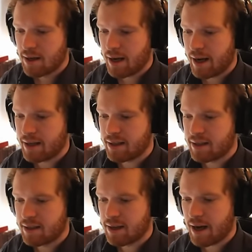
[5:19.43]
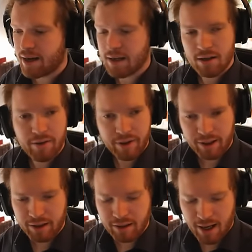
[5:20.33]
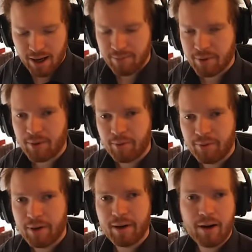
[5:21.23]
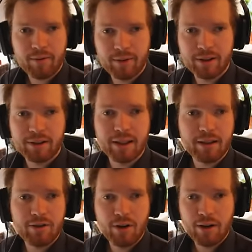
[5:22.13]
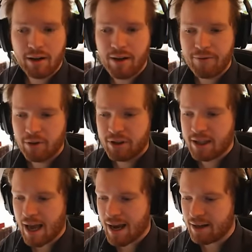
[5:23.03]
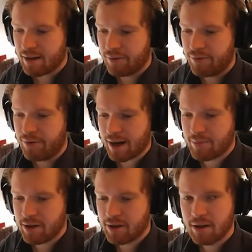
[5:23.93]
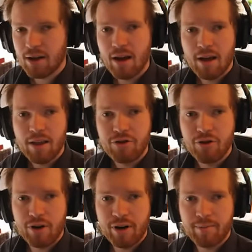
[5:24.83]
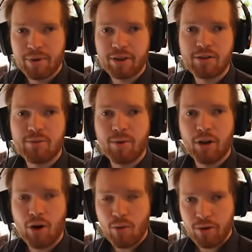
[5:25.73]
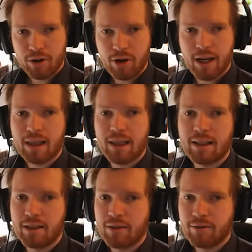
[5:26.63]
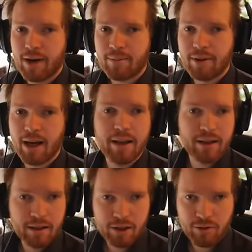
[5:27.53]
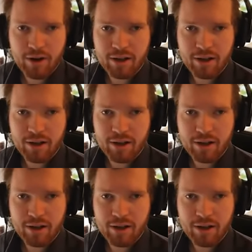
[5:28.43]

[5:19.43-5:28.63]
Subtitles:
And I didn't know this at the time, but what we figured out was that if you target a fragment, your limpets will only collect that single fragment and then destroy